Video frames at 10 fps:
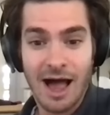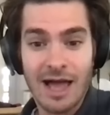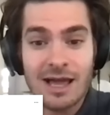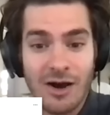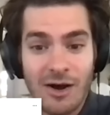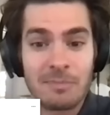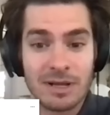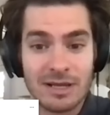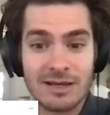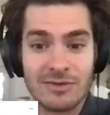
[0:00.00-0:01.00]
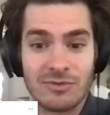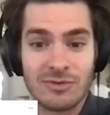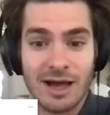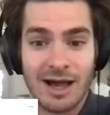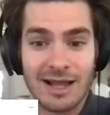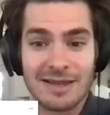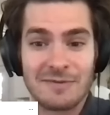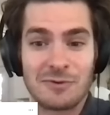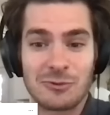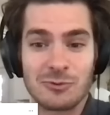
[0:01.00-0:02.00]
I can't believe I
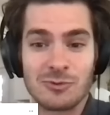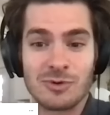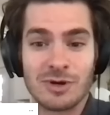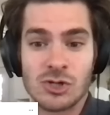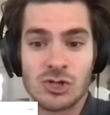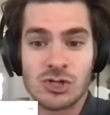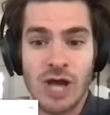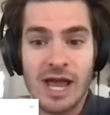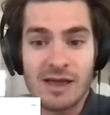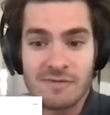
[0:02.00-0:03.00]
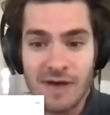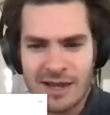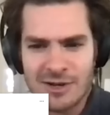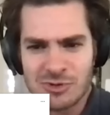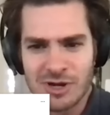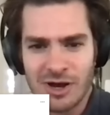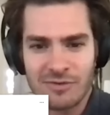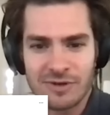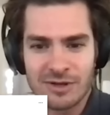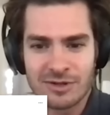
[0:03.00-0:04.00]
lived through shave Andrew
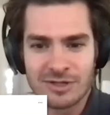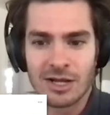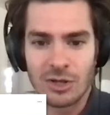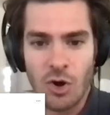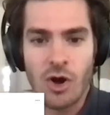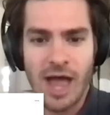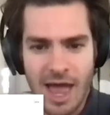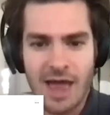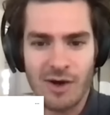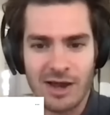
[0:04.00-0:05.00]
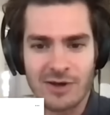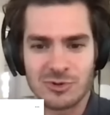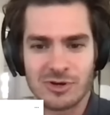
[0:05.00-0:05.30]
Garfield, long hair Andrew